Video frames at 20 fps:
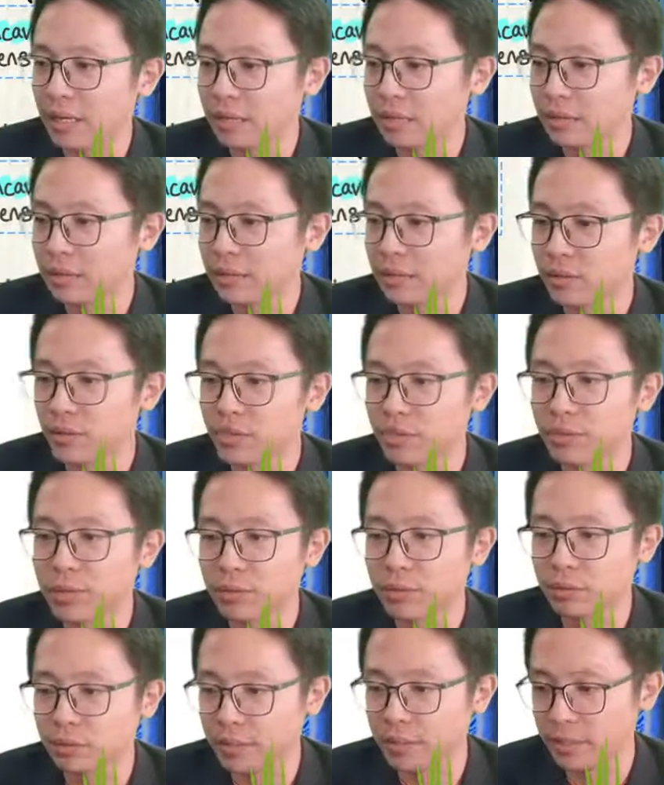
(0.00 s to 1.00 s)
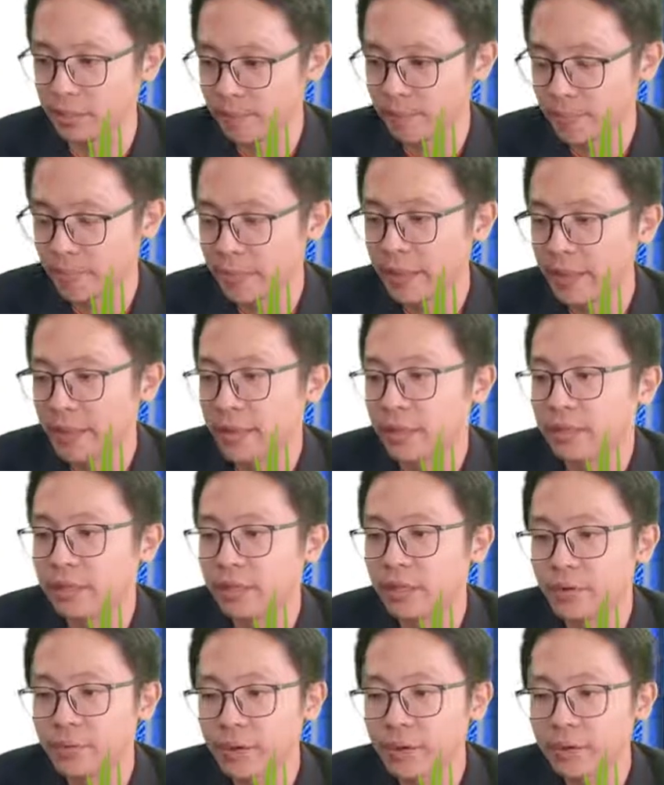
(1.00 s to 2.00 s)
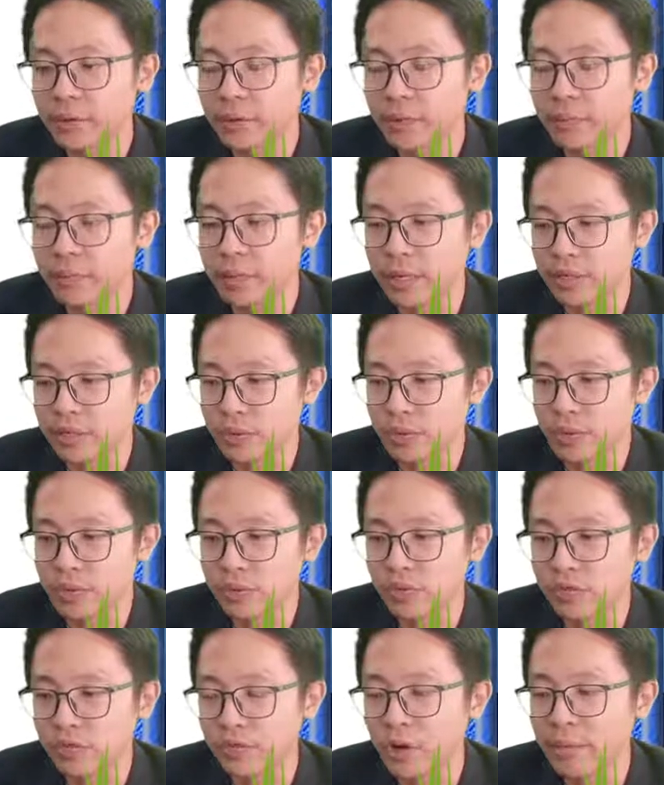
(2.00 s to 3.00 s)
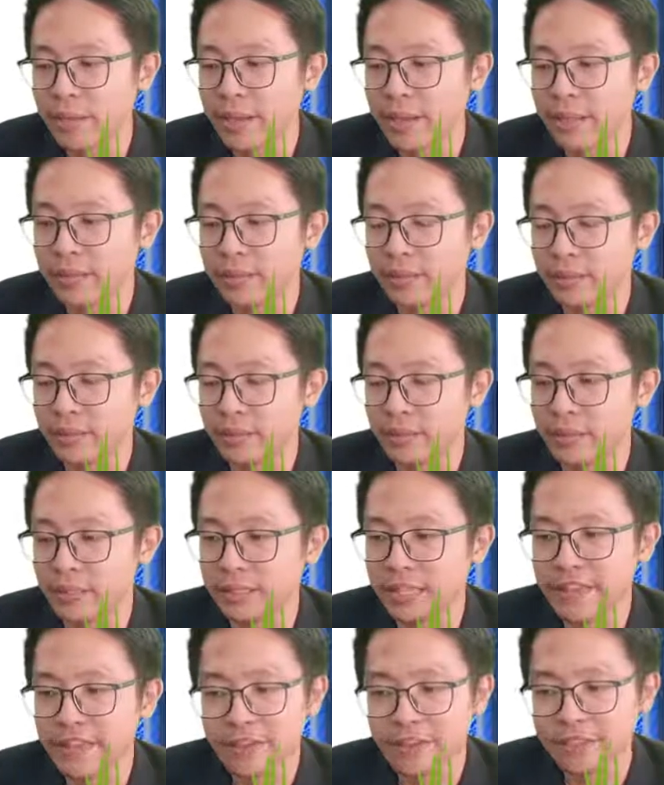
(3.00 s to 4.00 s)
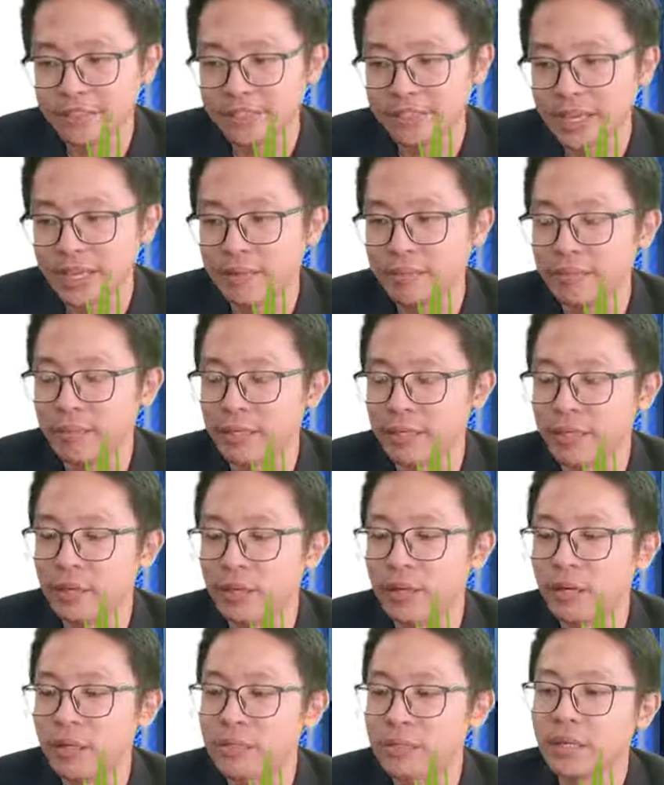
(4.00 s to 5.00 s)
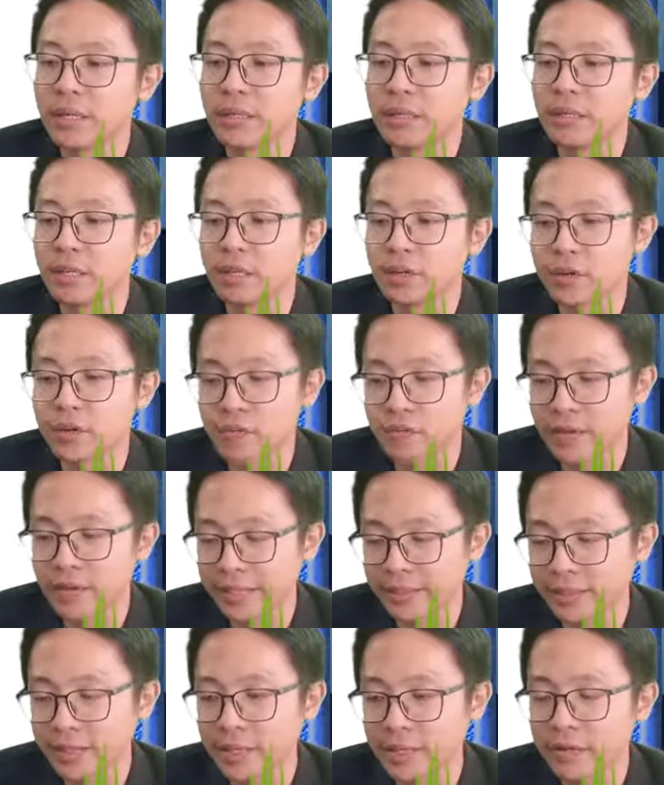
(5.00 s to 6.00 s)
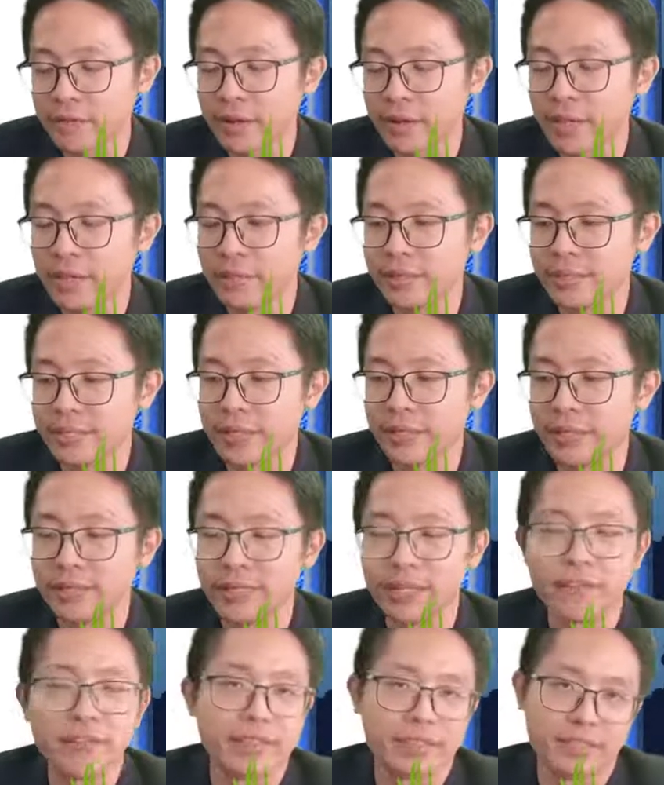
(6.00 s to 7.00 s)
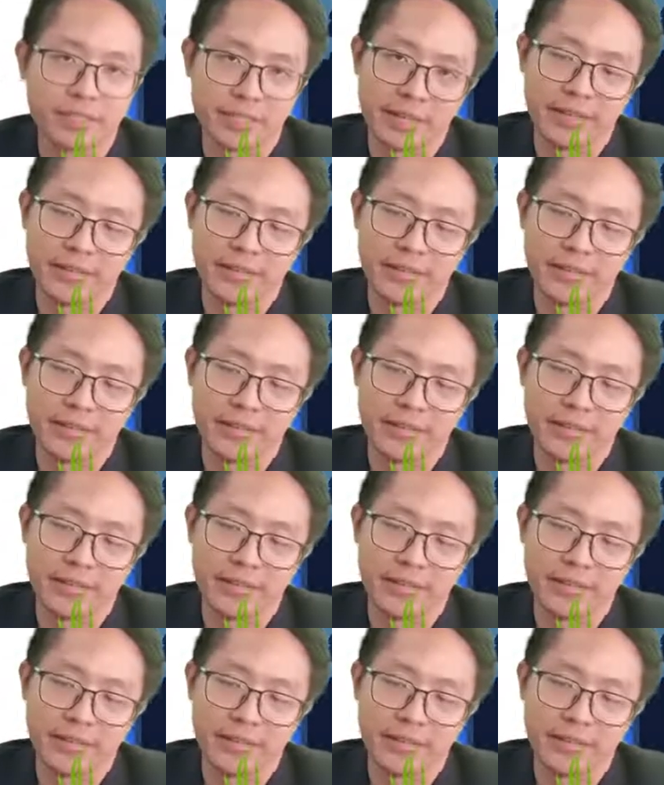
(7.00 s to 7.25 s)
Goes back to here. The real image should form at the left hand side because the reflected ray is at the left hand side.